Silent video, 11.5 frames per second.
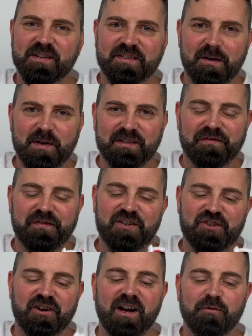Some other
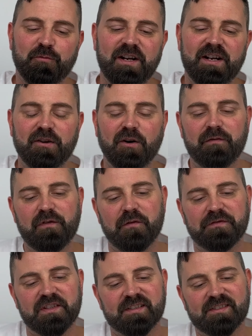feature I really love of
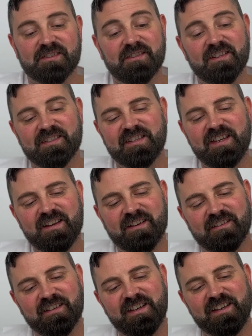this sneaker
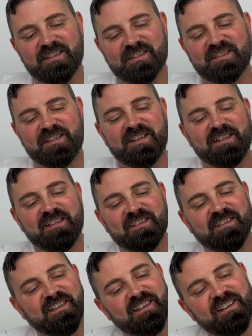is the
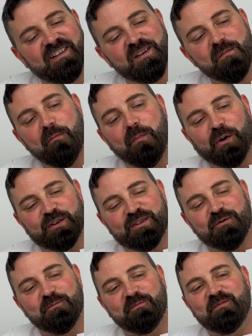
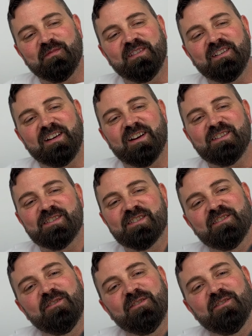bottom, guys.